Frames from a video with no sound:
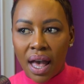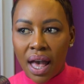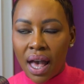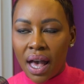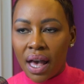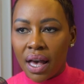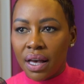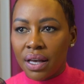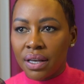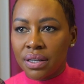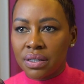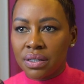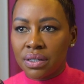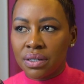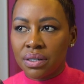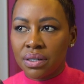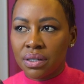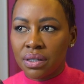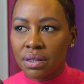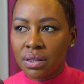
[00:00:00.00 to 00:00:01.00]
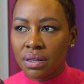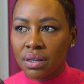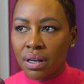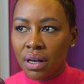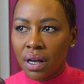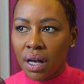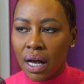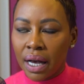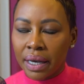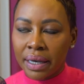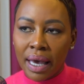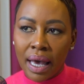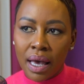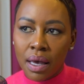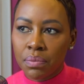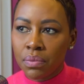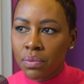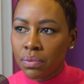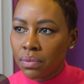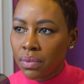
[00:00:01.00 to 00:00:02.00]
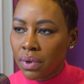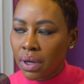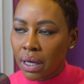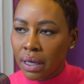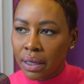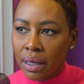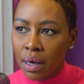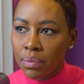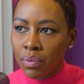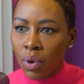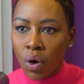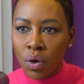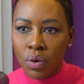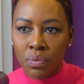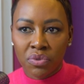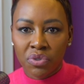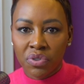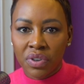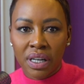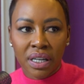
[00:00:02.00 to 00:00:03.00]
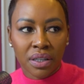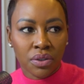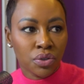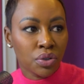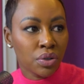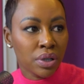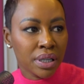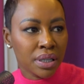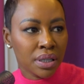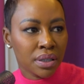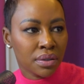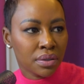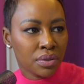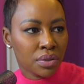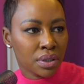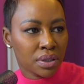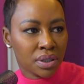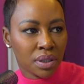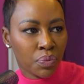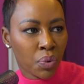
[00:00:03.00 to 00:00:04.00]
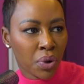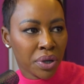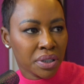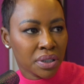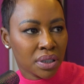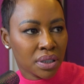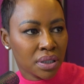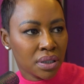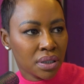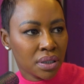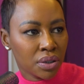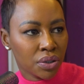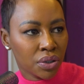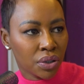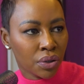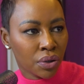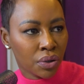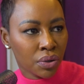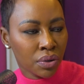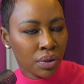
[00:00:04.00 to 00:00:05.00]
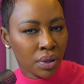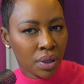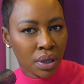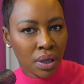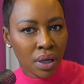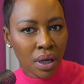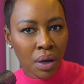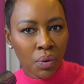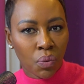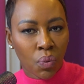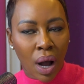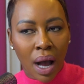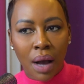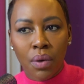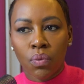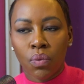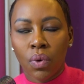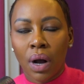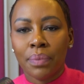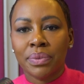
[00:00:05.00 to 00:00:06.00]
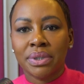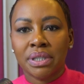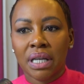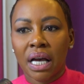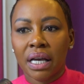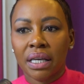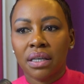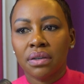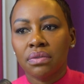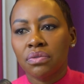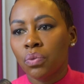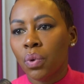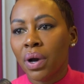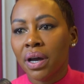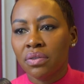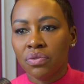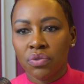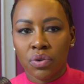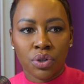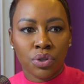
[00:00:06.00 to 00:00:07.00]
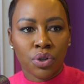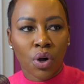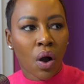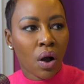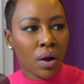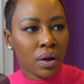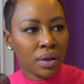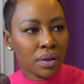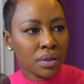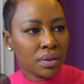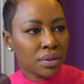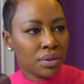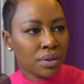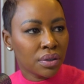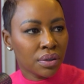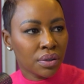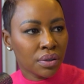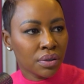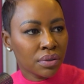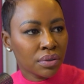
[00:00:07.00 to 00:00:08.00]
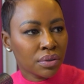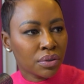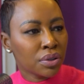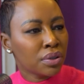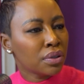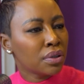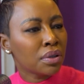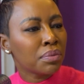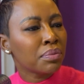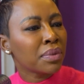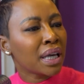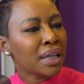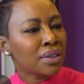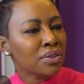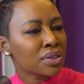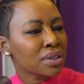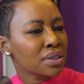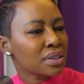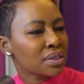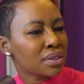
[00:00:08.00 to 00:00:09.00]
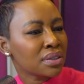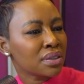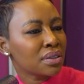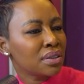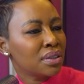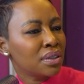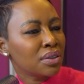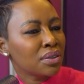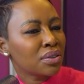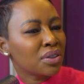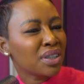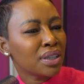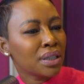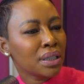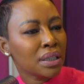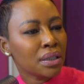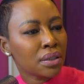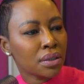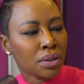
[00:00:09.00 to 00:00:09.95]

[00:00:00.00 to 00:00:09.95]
And I came home feeling truly disappointed, Why must I give way for a dog? Couldn't the man just, couldn't.